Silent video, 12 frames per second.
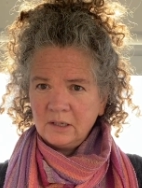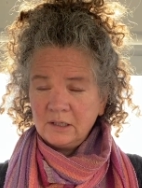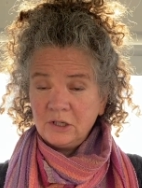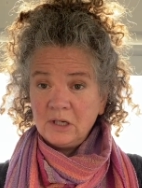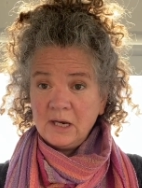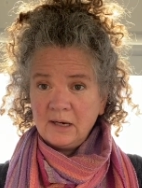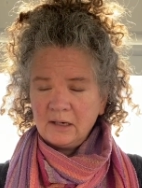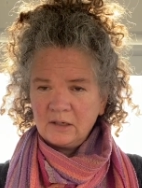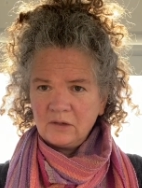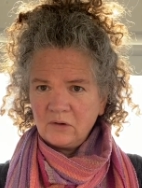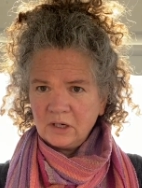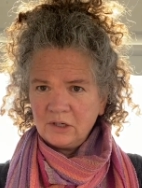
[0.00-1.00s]
genetic
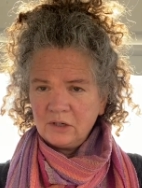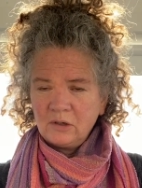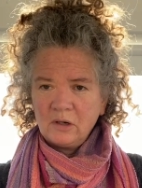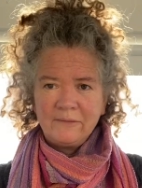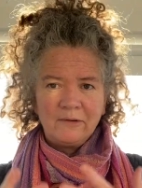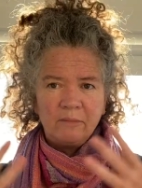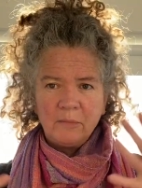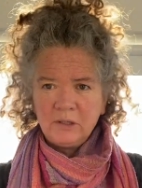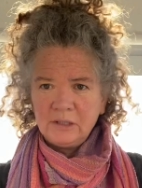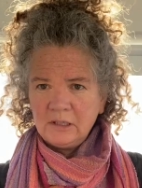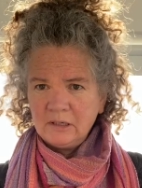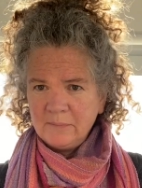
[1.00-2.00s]
structure, of our
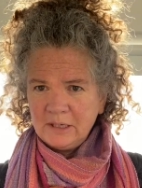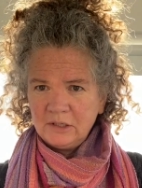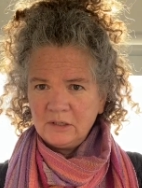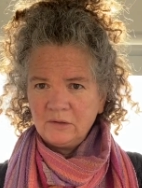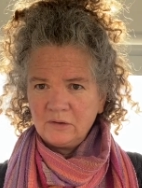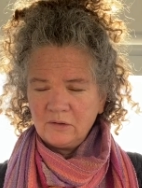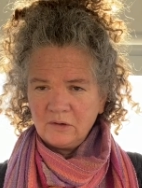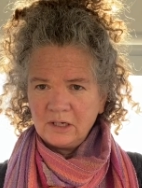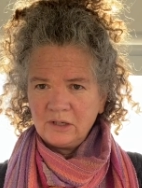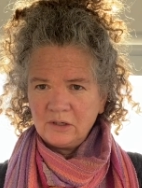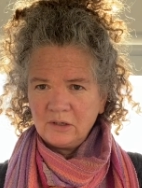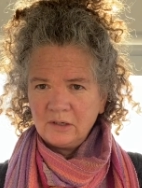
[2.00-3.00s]
multidimensional
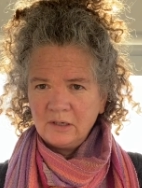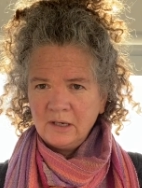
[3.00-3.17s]
structure.